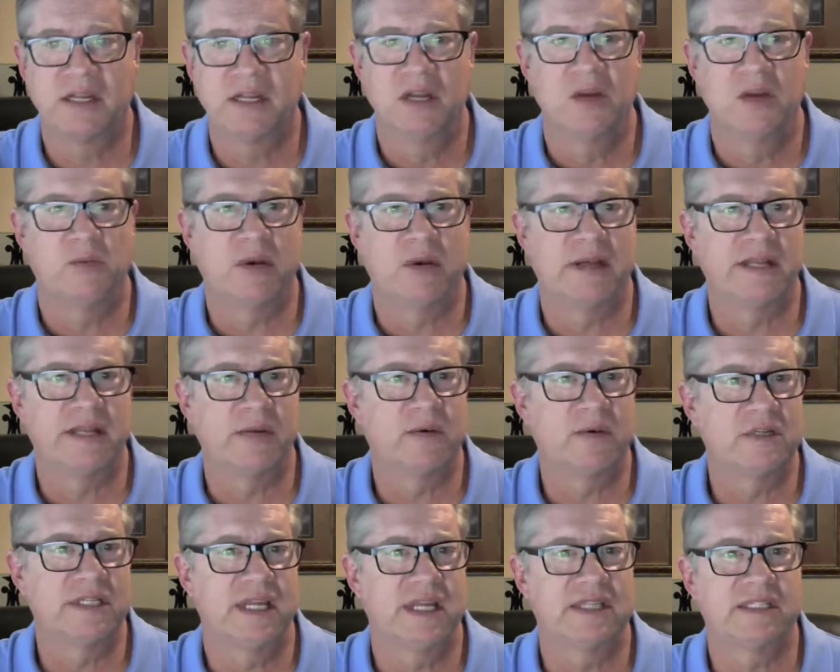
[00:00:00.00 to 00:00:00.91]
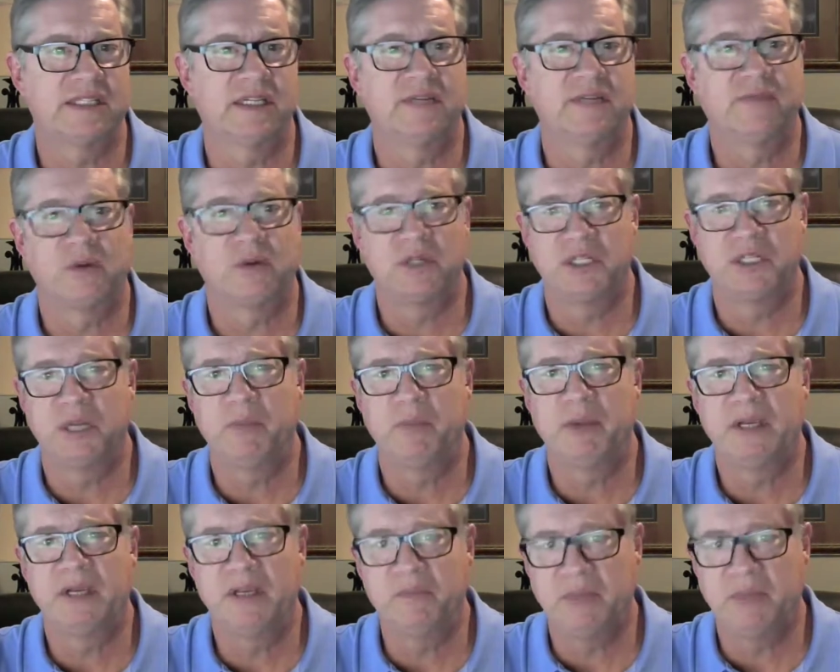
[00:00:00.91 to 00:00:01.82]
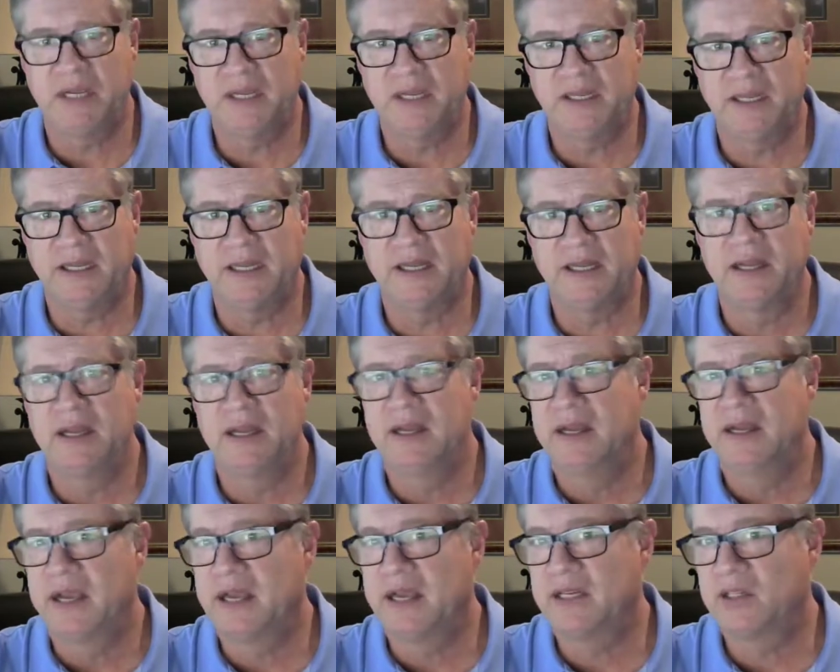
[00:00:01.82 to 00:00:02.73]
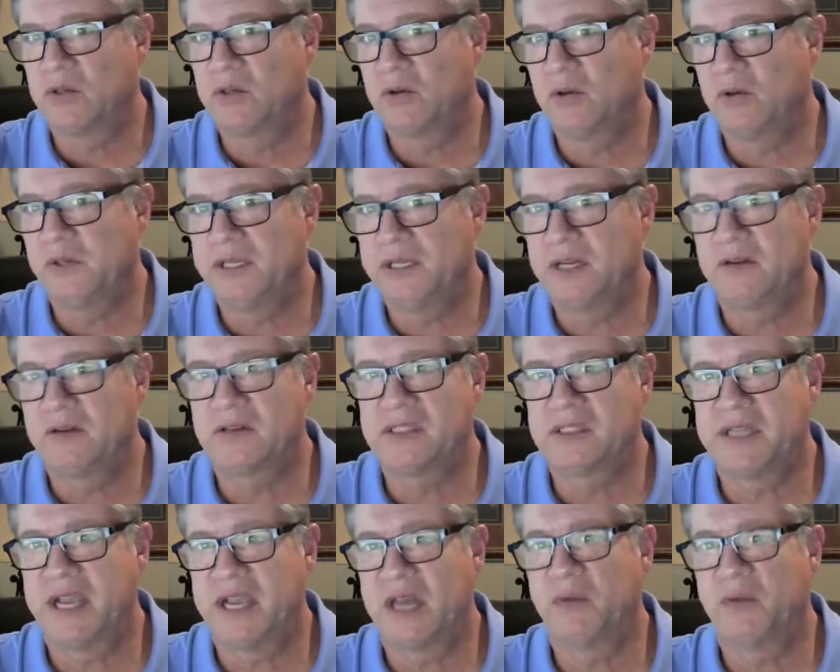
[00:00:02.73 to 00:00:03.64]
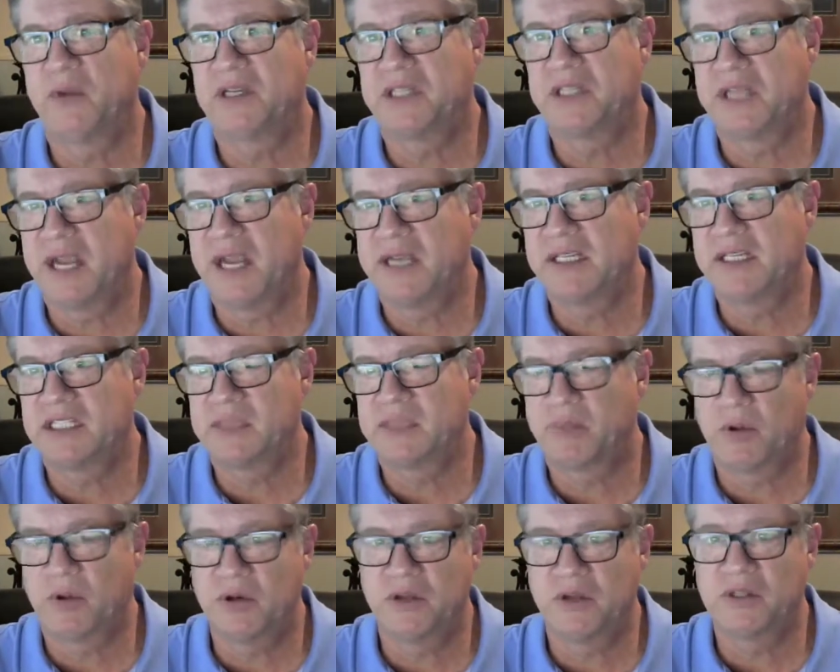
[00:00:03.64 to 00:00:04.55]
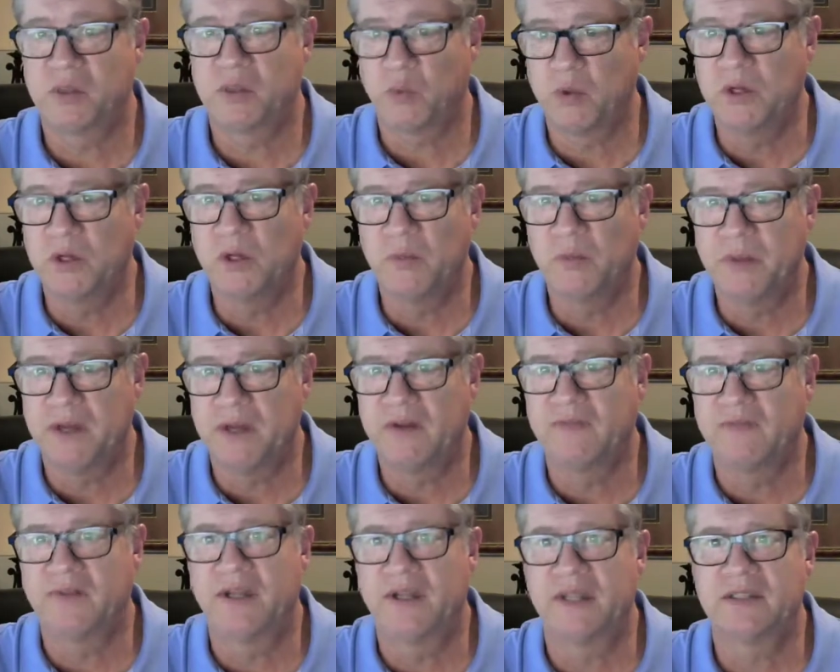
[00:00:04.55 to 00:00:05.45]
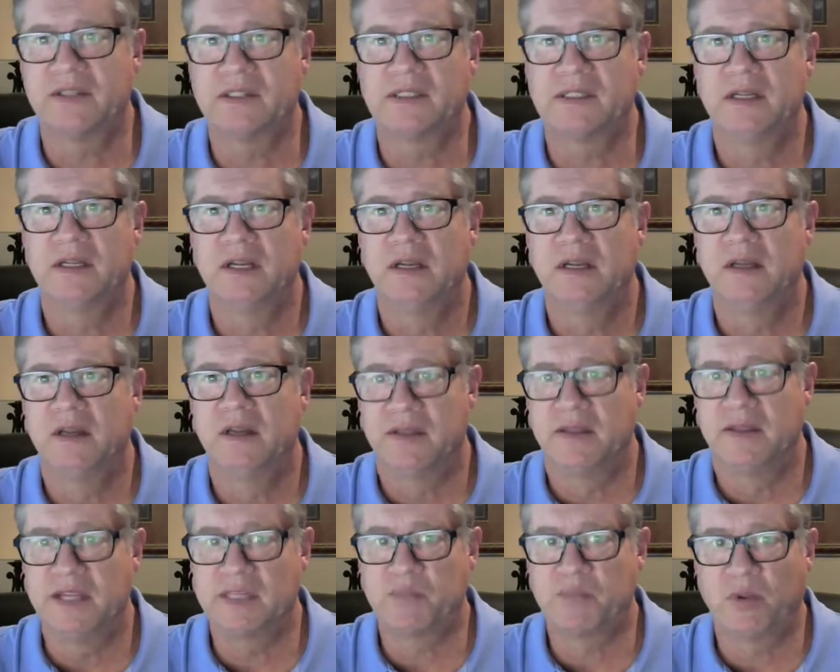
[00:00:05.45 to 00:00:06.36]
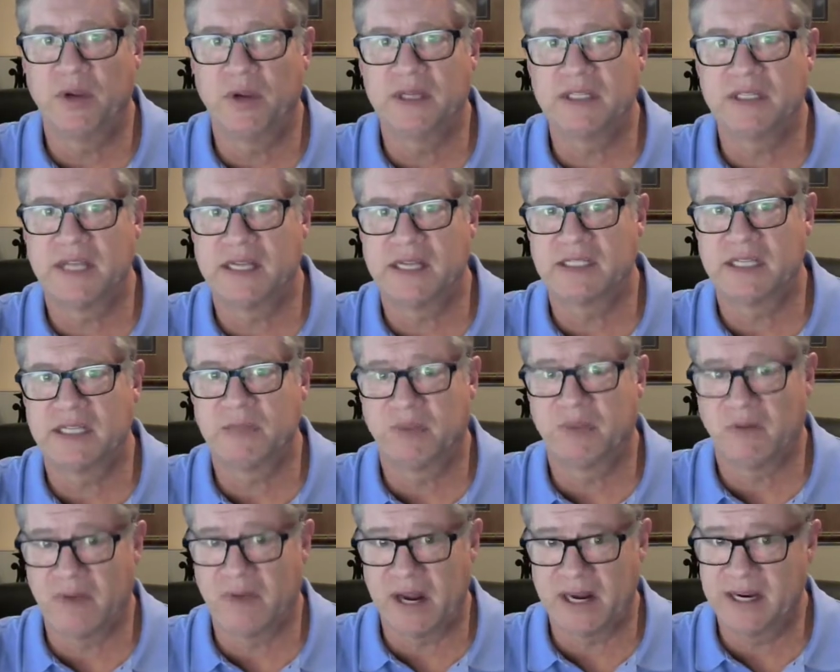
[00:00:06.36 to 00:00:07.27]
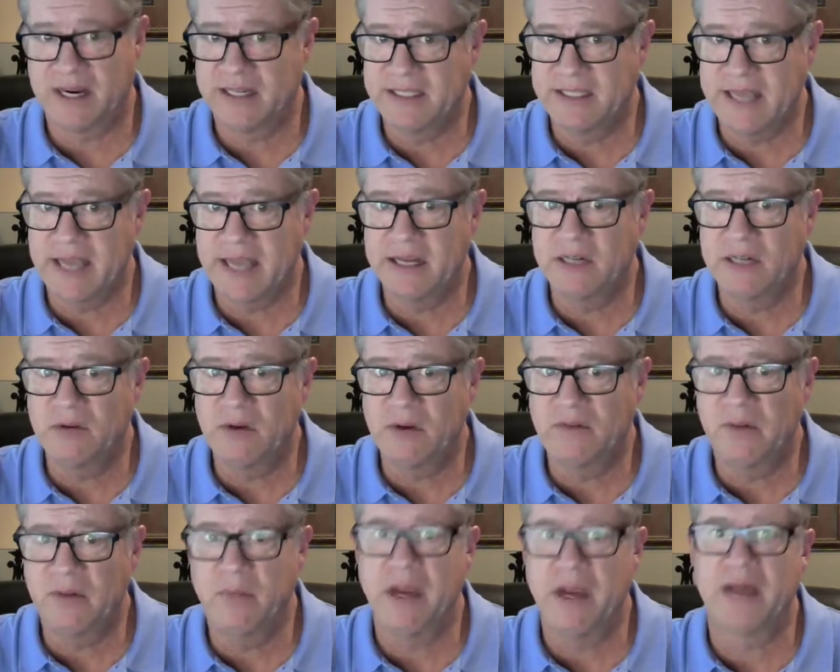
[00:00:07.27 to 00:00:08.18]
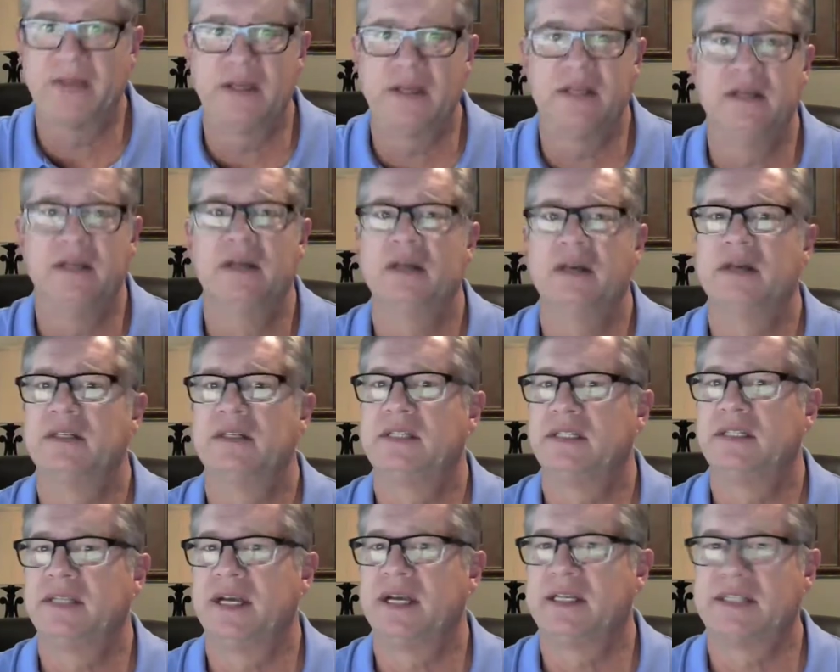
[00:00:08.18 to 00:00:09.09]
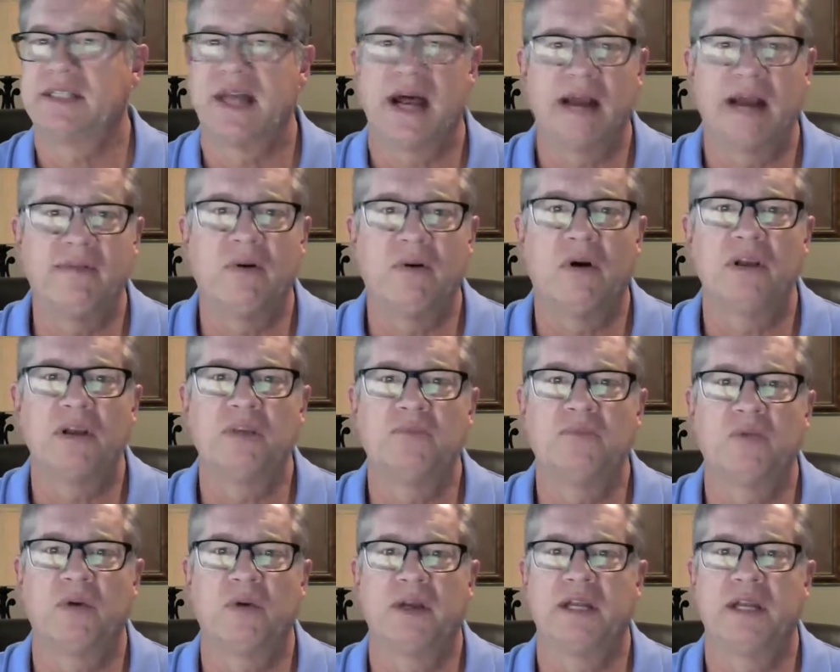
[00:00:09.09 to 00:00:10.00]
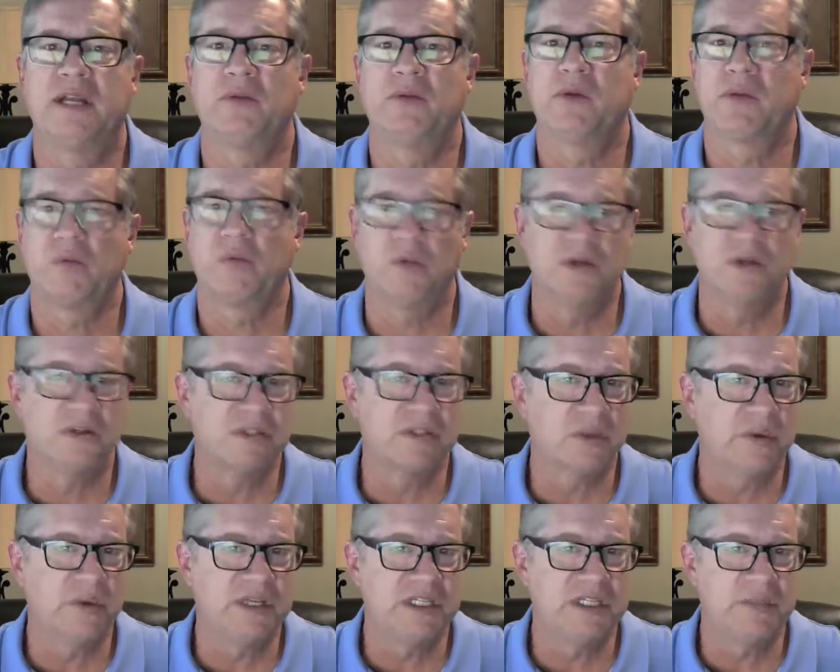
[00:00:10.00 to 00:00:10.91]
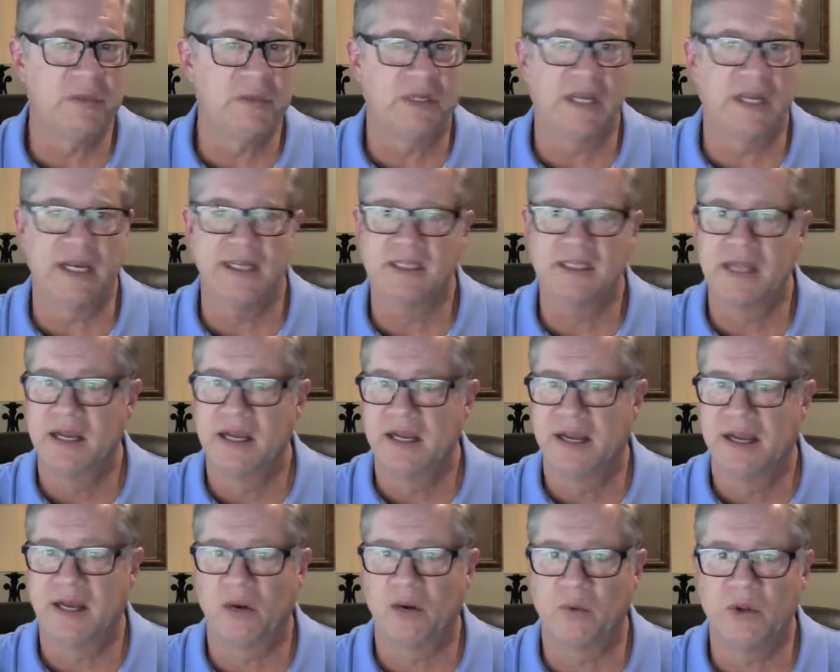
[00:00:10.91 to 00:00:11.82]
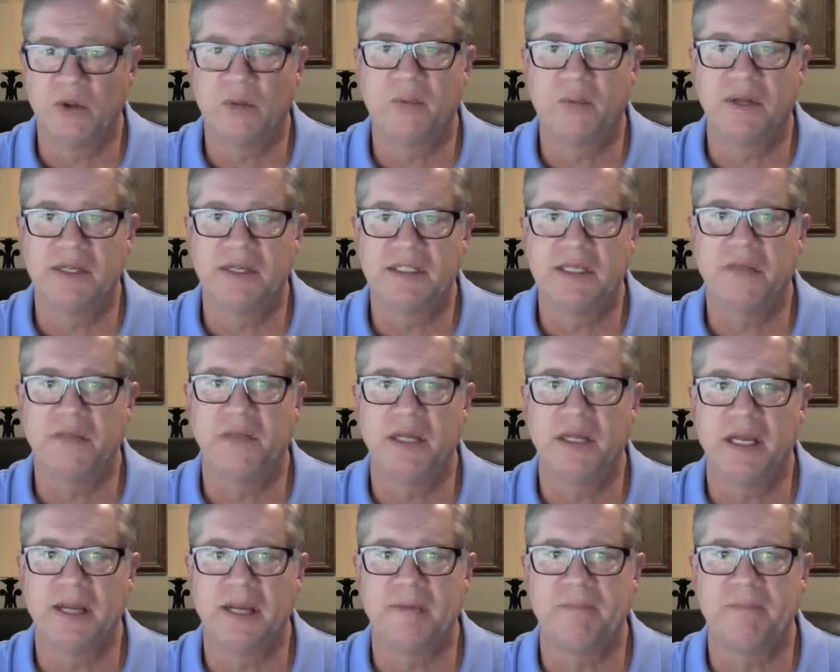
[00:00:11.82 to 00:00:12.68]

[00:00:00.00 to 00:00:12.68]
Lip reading: while they were tested for chipping and peeling and truly understand when changes produced real benefits. This print testing provided a data-driven method to test high-volume printing with real squeegee blades and a real PCB.